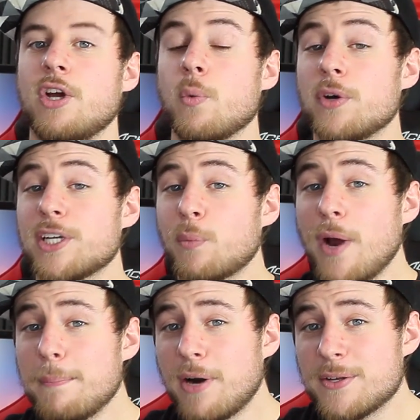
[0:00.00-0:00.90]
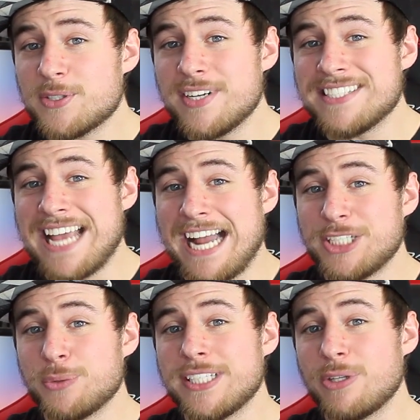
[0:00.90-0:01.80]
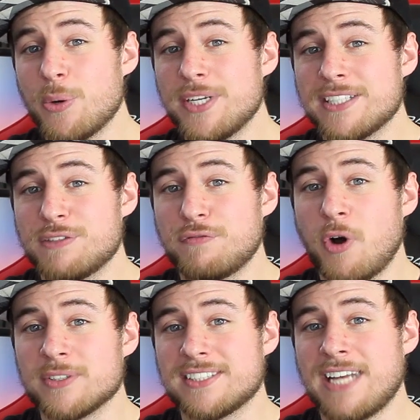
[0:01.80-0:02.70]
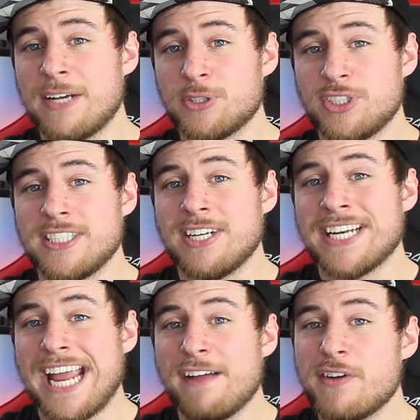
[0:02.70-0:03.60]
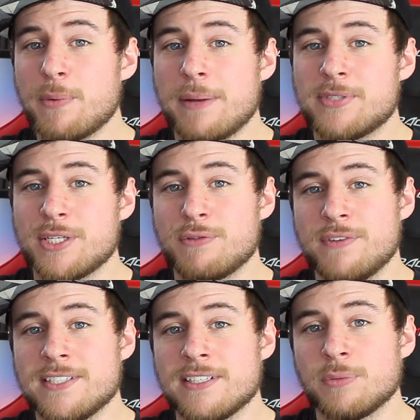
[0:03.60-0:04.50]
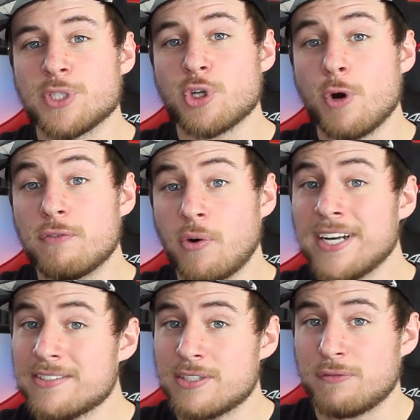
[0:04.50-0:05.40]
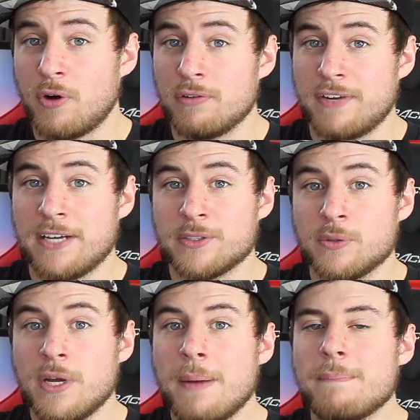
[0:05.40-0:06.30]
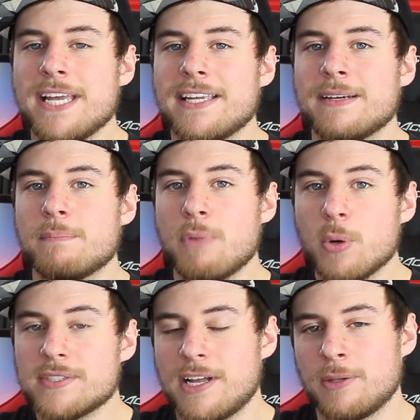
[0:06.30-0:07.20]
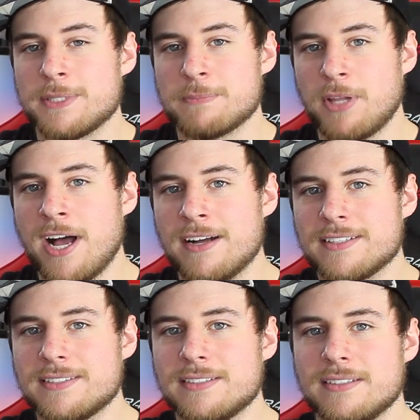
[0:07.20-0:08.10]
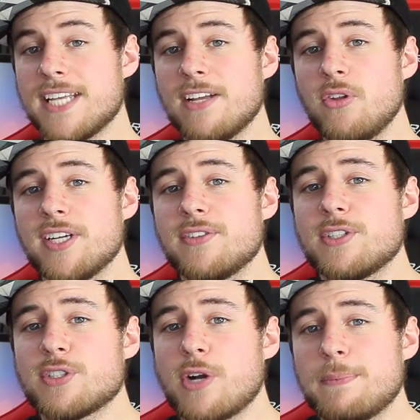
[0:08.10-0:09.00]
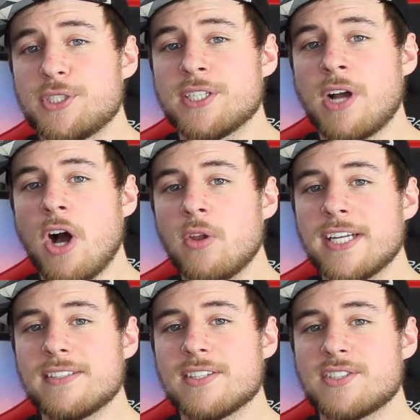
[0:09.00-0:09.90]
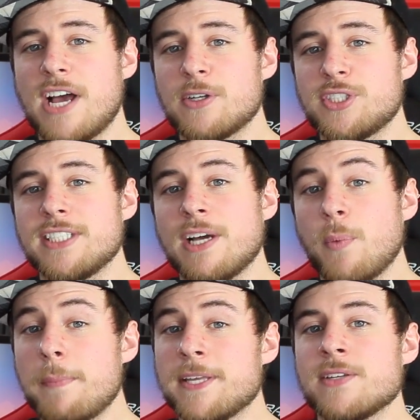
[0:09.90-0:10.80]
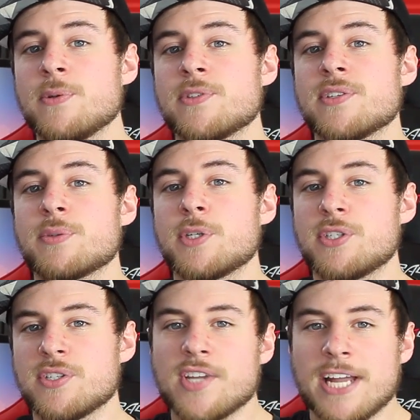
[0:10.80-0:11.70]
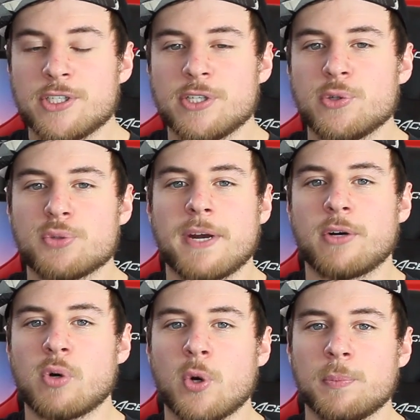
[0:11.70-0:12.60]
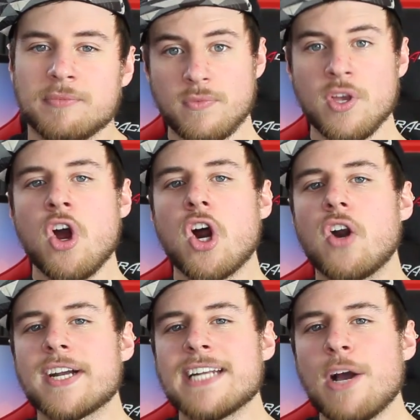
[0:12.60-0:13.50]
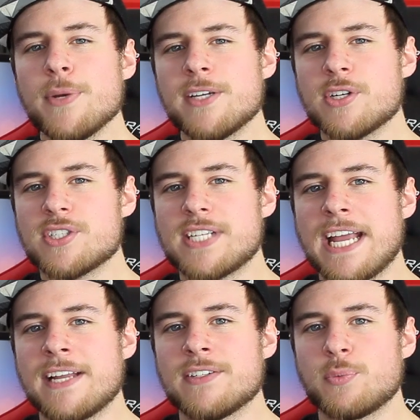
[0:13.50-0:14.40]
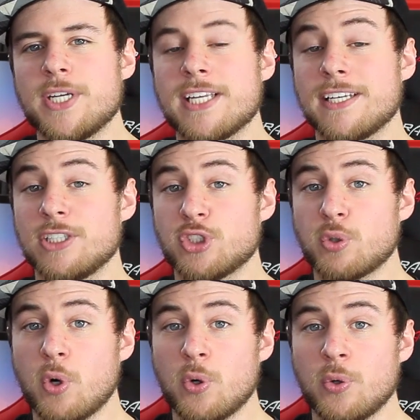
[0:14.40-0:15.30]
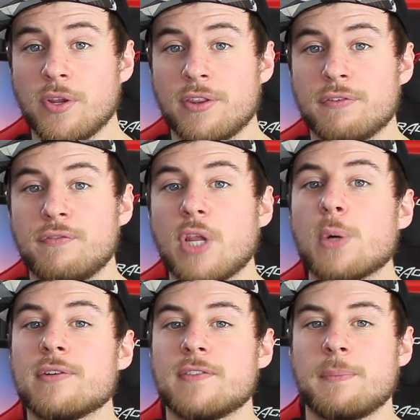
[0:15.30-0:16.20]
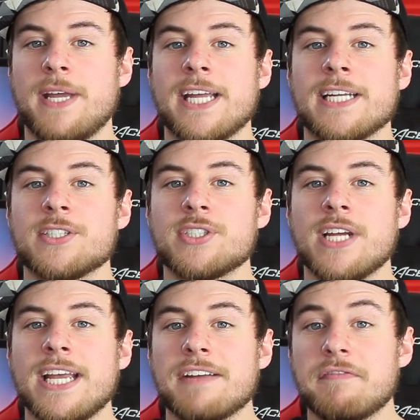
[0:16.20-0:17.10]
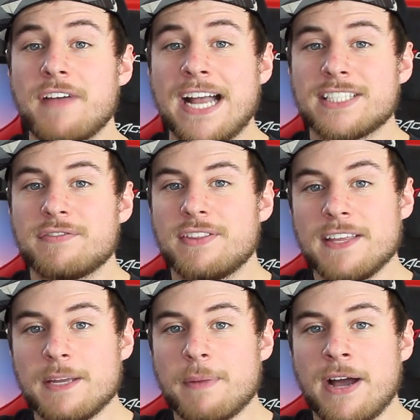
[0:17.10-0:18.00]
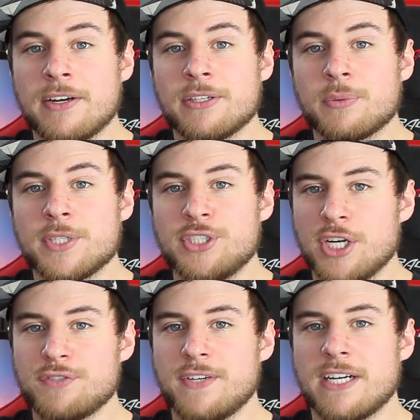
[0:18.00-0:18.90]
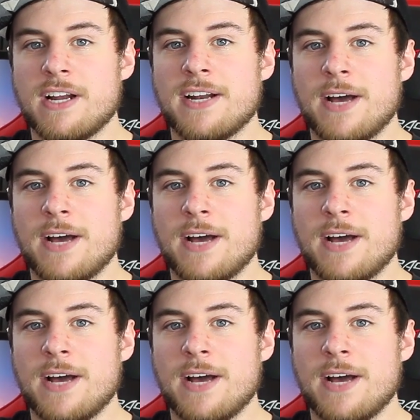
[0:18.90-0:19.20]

Well, your web browser is actually loading a default style sheet on every website you visit, which overwrites the default value, making most elements blocks. Take a look in the description. I'll link to the style sheet that WebKit uses, which is the engine used by Chrome. All right, now we understand we can control the flow of the page. In fact, if you think about it, we just figured out